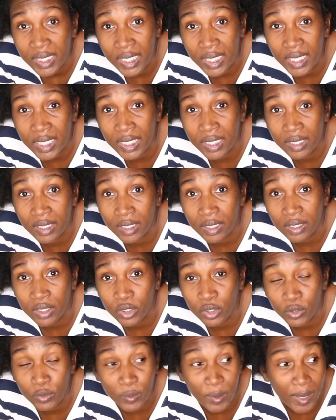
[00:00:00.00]
then
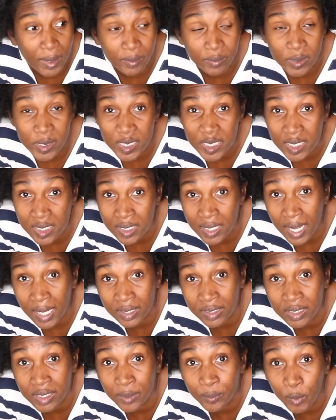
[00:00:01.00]
you probably
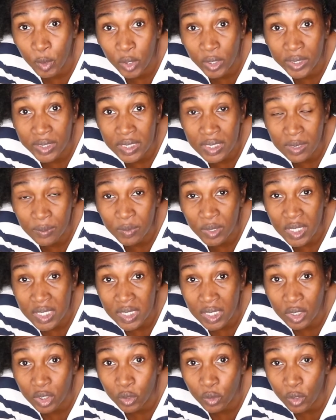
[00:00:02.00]
stocked up on some
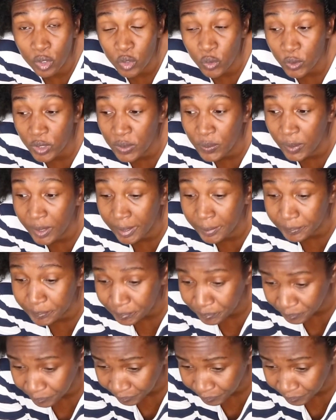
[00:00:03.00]
things at the groceries, but